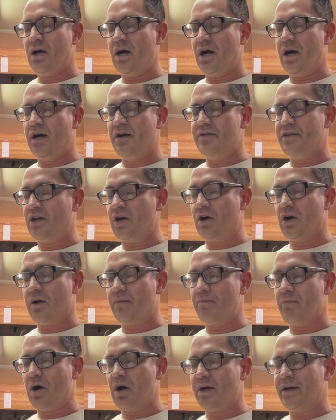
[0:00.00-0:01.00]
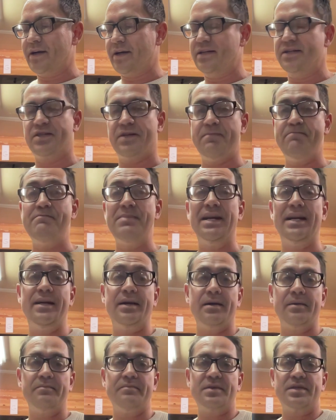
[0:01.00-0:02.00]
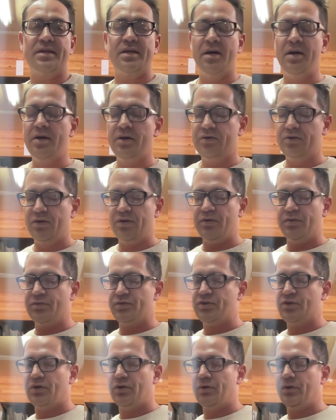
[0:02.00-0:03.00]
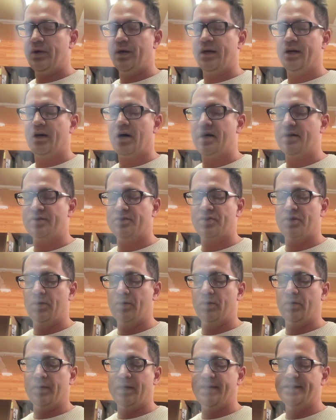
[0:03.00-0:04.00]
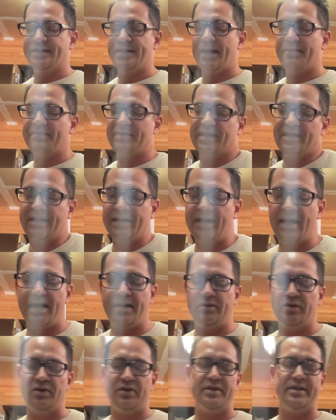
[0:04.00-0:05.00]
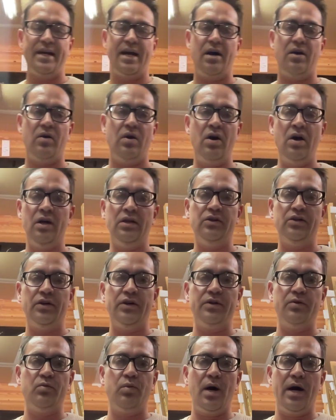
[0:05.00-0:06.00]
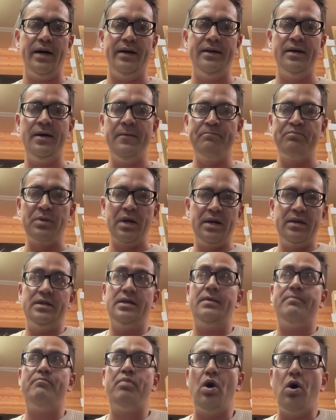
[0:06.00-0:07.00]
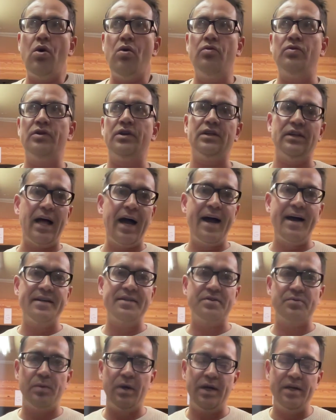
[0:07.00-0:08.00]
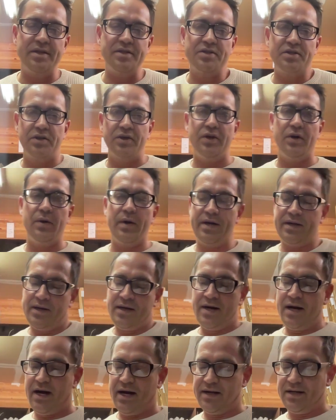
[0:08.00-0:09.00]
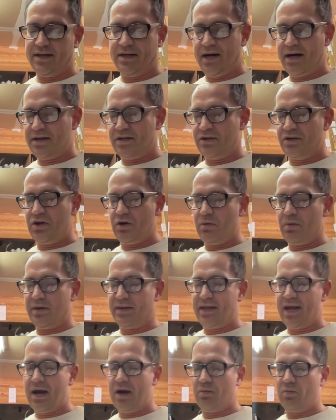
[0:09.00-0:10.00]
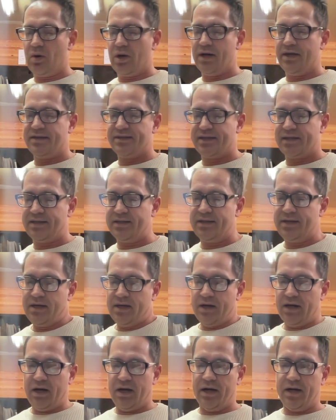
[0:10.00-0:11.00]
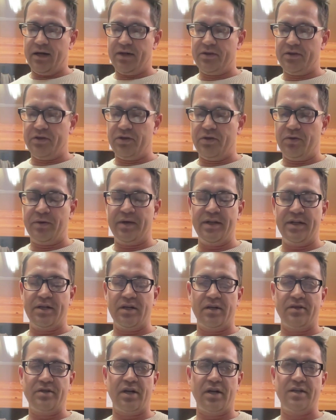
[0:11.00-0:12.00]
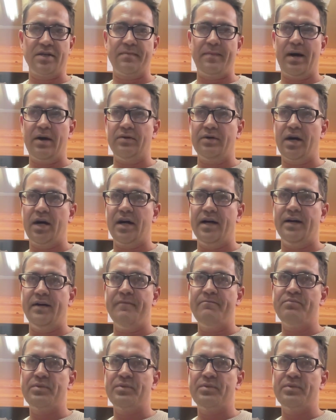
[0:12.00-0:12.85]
uh, the art market into mediums you know so it got so in depth that i learned out learned what nippon glass was you know i, I, did, I didn't know what that was and uh, you know he t- talks about uh,